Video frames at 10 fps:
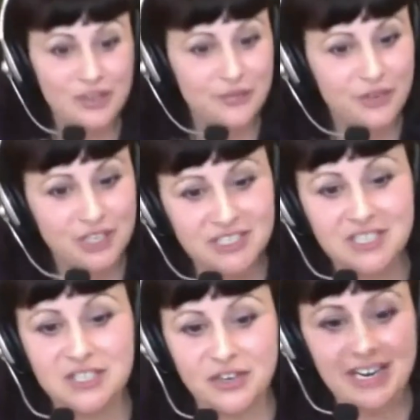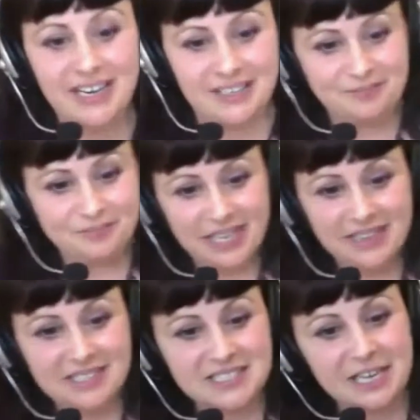Well, Convergence yeah. is great.
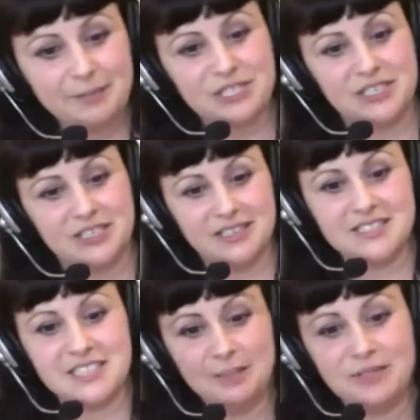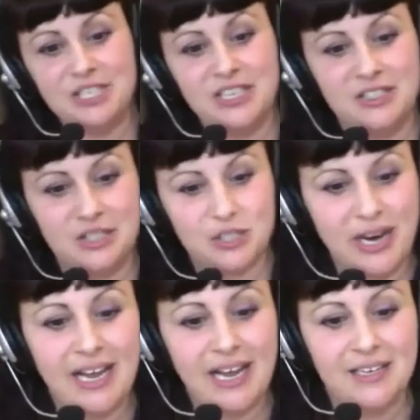And the skeptic, the skeptic
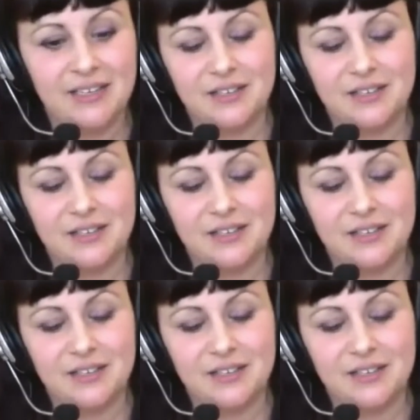track